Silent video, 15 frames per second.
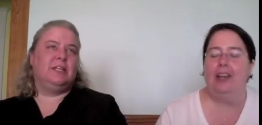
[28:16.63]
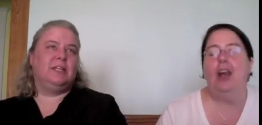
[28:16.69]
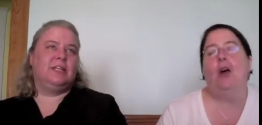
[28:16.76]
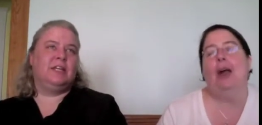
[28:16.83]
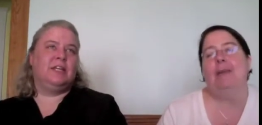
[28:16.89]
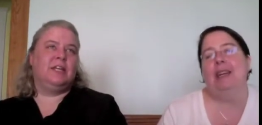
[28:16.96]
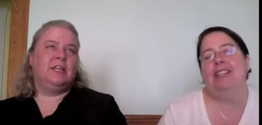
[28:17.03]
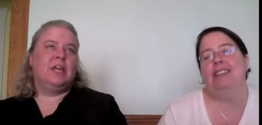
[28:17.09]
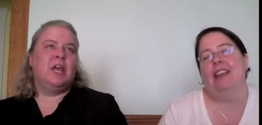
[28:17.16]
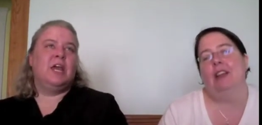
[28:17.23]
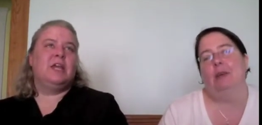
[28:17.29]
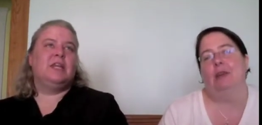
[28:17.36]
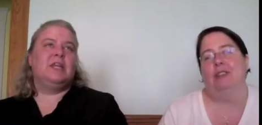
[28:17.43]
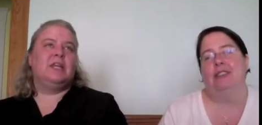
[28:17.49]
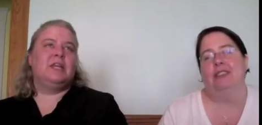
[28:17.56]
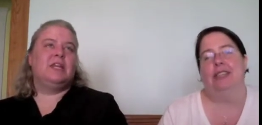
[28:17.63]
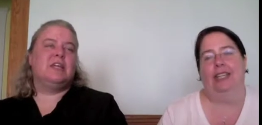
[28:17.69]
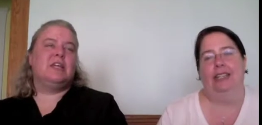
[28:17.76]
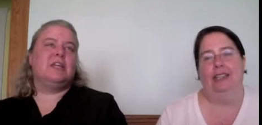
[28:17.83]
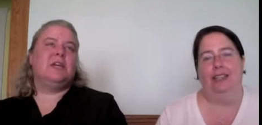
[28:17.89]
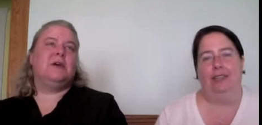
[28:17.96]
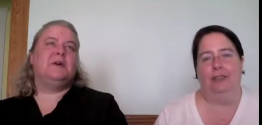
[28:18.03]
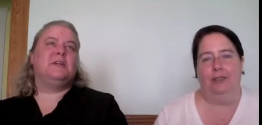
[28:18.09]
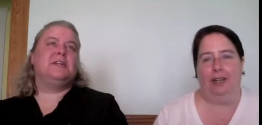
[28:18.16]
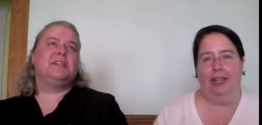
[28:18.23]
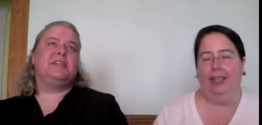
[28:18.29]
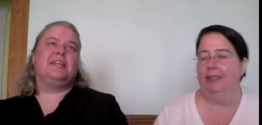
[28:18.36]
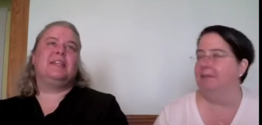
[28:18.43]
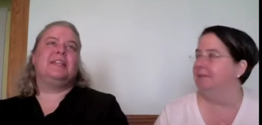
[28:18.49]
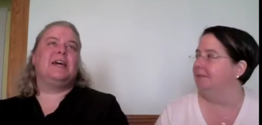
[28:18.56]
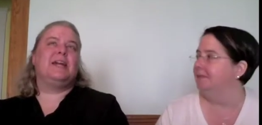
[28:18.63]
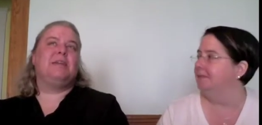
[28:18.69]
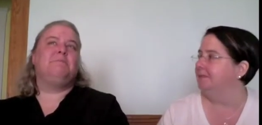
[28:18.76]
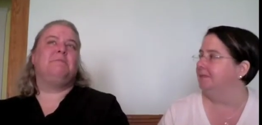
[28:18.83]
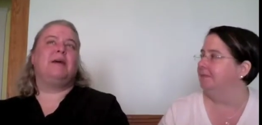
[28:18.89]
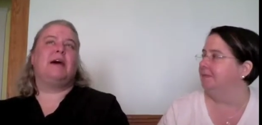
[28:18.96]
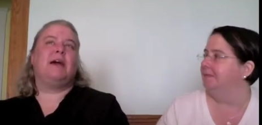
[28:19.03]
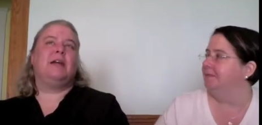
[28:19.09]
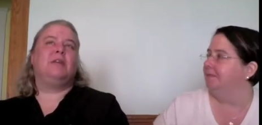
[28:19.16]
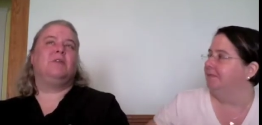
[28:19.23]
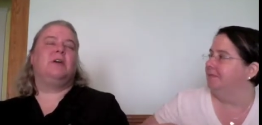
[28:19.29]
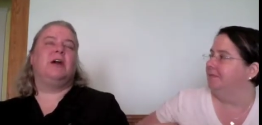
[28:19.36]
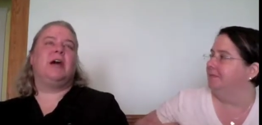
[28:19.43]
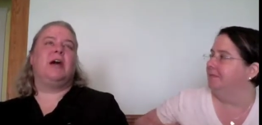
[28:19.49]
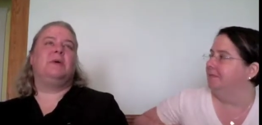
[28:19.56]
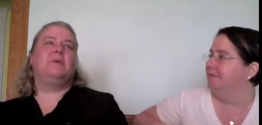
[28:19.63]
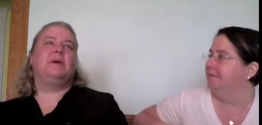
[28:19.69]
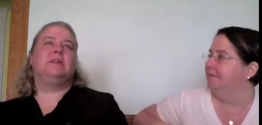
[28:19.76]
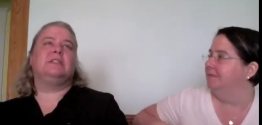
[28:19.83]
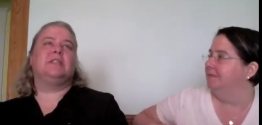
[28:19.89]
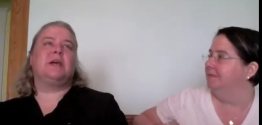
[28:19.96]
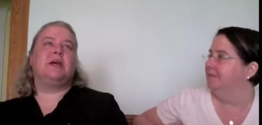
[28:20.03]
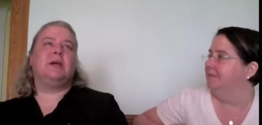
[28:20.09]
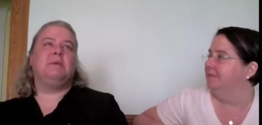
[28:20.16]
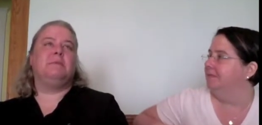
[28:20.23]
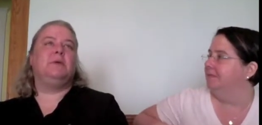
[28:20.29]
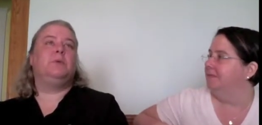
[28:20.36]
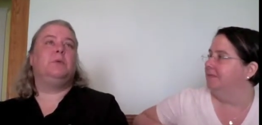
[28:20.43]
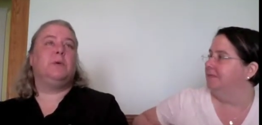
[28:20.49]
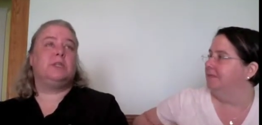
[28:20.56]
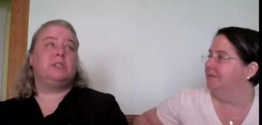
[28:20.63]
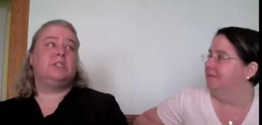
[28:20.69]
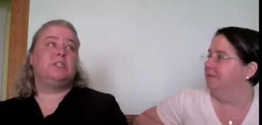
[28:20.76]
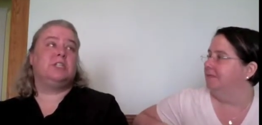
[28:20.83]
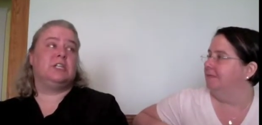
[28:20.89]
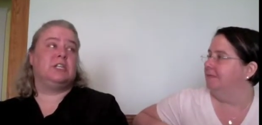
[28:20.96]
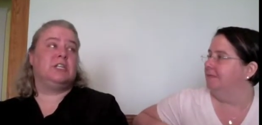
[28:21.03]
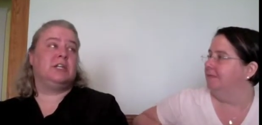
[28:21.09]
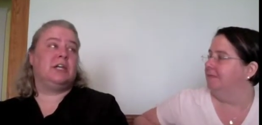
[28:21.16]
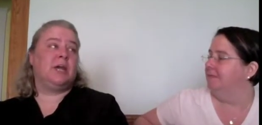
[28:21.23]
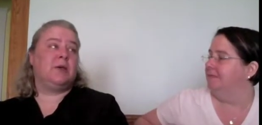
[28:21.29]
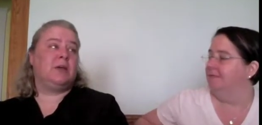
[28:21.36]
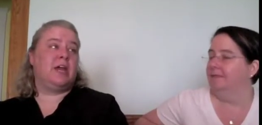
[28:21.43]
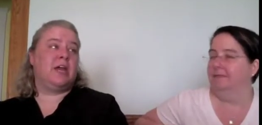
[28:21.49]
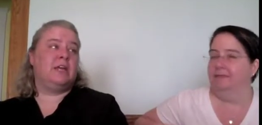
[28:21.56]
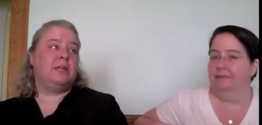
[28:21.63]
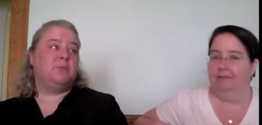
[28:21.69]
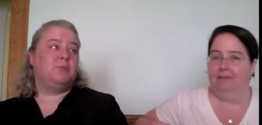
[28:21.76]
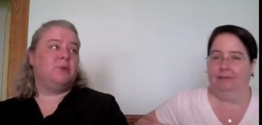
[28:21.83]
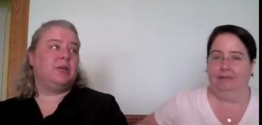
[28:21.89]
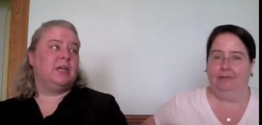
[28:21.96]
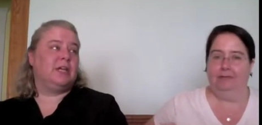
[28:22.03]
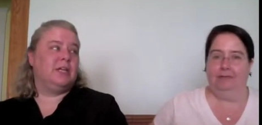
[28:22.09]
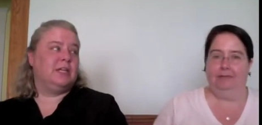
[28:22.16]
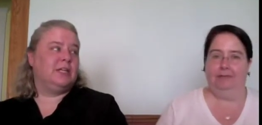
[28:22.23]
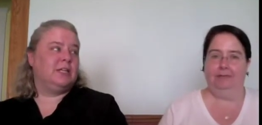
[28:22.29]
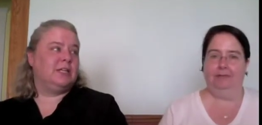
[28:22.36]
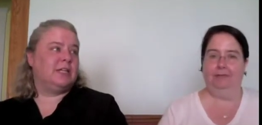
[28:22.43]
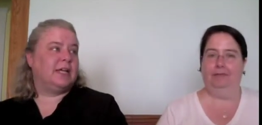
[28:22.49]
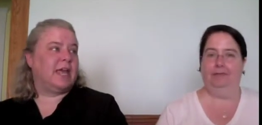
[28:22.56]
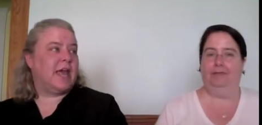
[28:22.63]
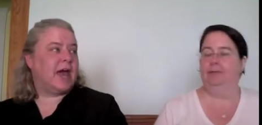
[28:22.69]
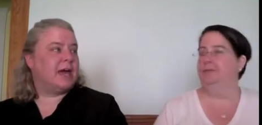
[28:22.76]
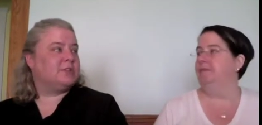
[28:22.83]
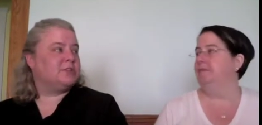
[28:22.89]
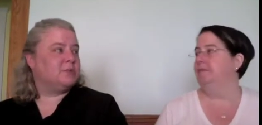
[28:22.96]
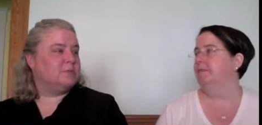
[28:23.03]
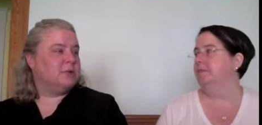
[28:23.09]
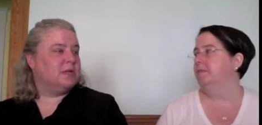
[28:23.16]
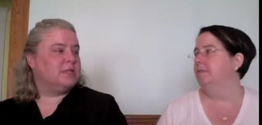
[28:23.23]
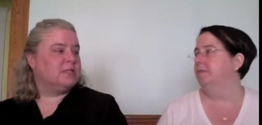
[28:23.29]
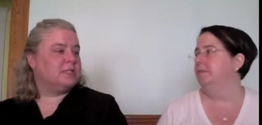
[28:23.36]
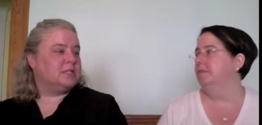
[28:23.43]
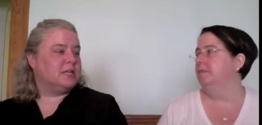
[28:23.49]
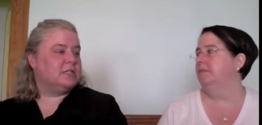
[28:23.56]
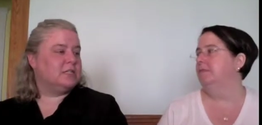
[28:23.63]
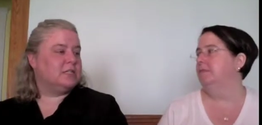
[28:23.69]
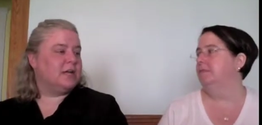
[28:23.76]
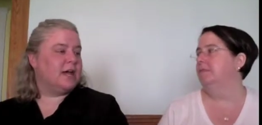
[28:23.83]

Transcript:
Speaker 1: No, I mean, it's not like we were standing.
Speaker 2: The only thing that I was... I mean, it was chilly. I didn't bring any, like, hats or mittens. I did